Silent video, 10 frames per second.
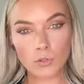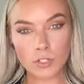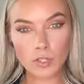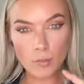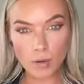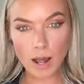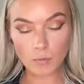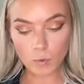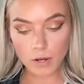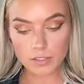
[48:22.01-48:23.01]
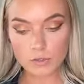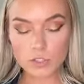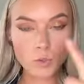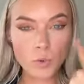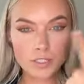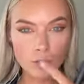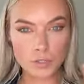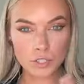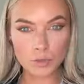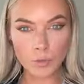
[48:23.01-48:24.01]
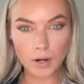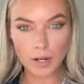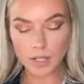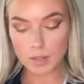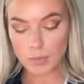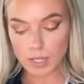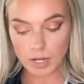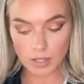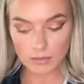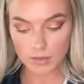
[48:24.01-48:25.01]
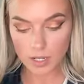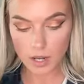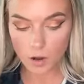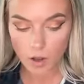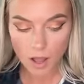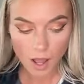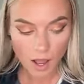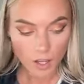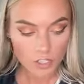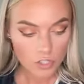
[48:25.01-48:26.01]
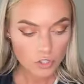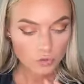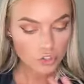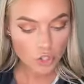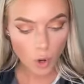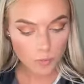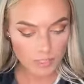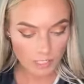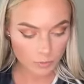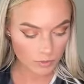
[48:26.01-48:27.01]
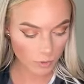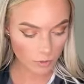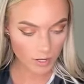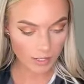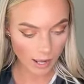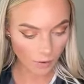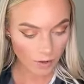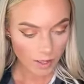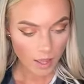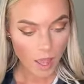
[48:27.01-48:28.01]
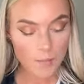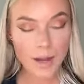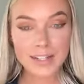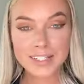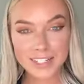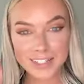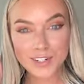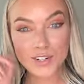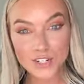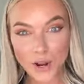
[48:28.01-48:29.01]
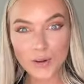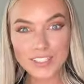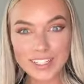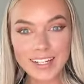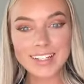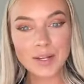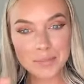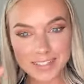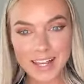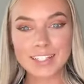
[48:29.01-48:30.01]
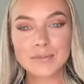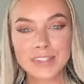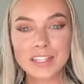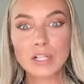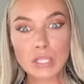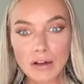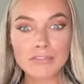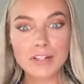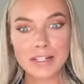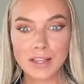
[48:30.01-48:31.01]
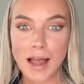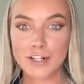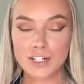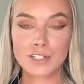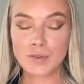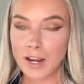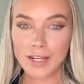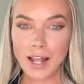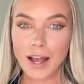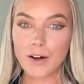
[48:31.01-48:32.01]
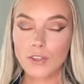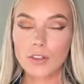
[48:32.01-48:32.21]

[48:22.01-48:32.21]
Those are the brown ones. Those are the ones I was just wearing in the beginning of the video. So obsessed with those right now. And my sister Josie is obsessed with the lovely lashes right now.